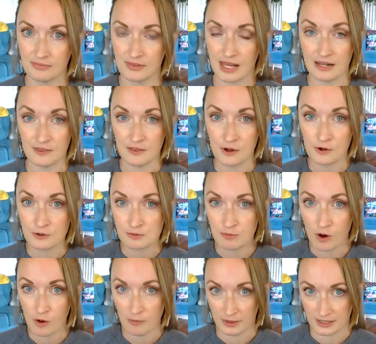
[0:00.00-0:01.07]
And in those
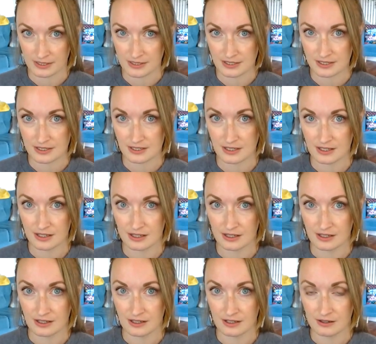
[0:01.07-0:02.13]
moments,
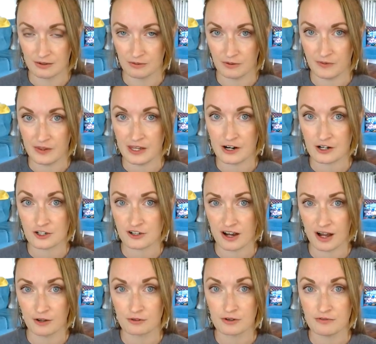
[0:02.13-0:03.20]
when the inner
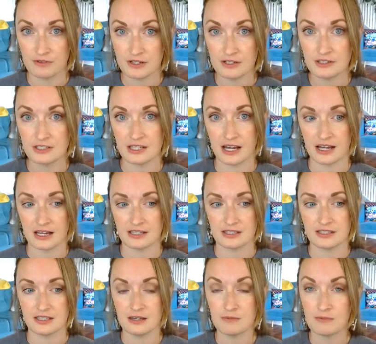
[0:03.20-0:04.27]
child reveals to us
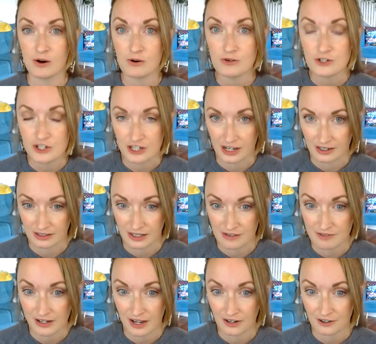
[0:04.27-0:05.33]
the emotion
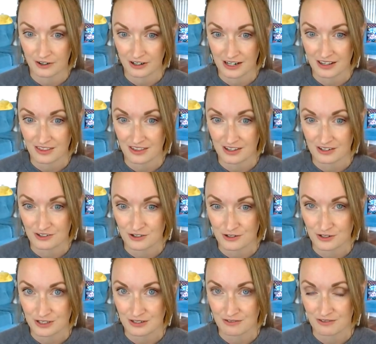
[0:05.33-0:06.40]
living underneath the
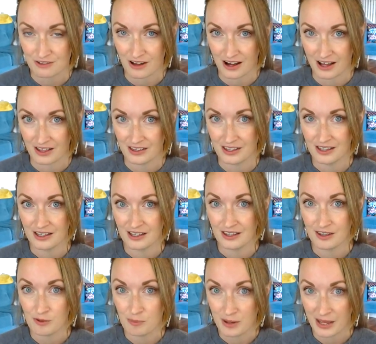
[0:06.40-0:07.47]
intrusive thought,
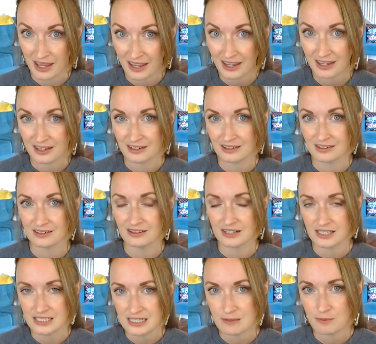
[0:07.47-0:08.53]
the pain, the
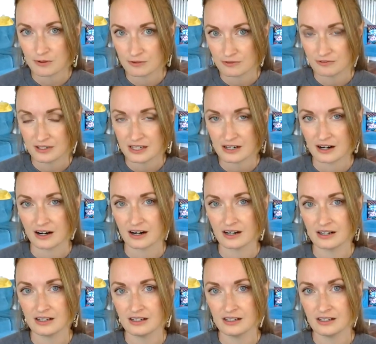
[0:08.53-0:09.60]
deeper fear,
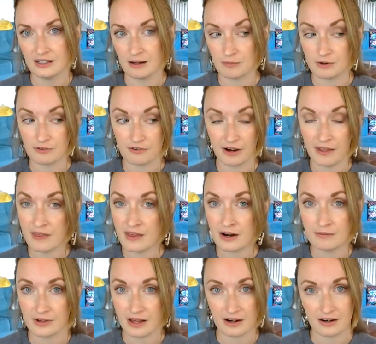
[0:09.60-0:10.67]
I'm afraid that
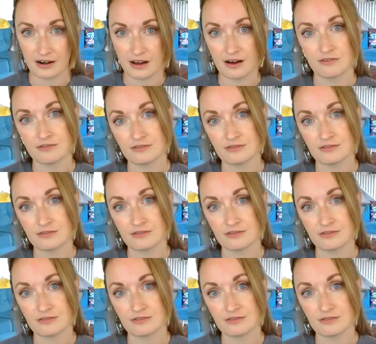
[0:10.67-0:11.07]
I'm not enough,